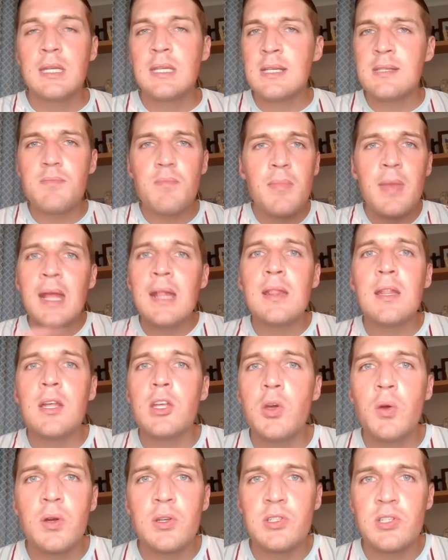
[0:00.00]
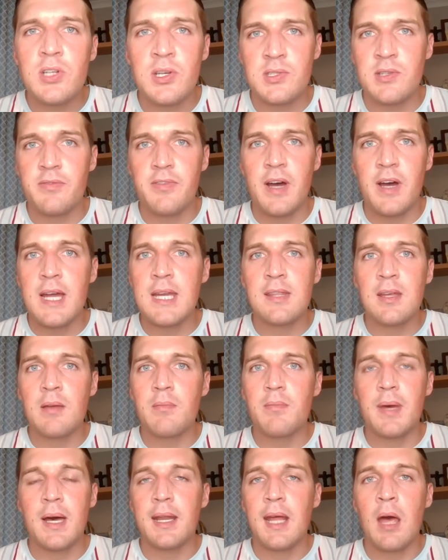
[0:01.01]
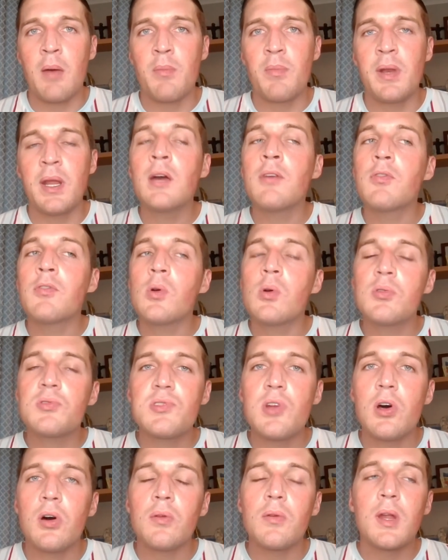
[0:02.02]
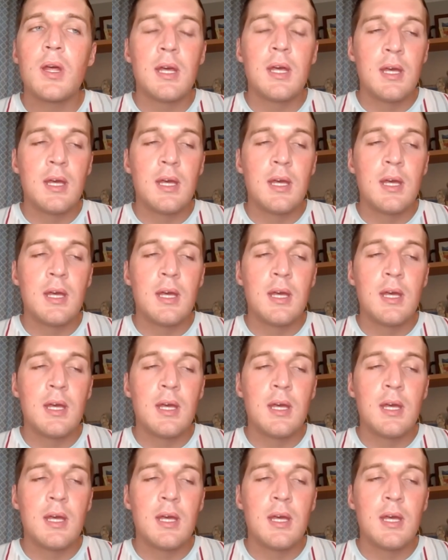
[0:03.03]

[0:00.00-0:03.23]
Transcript: Doesn't mean that you can justify anything bad happening, of course not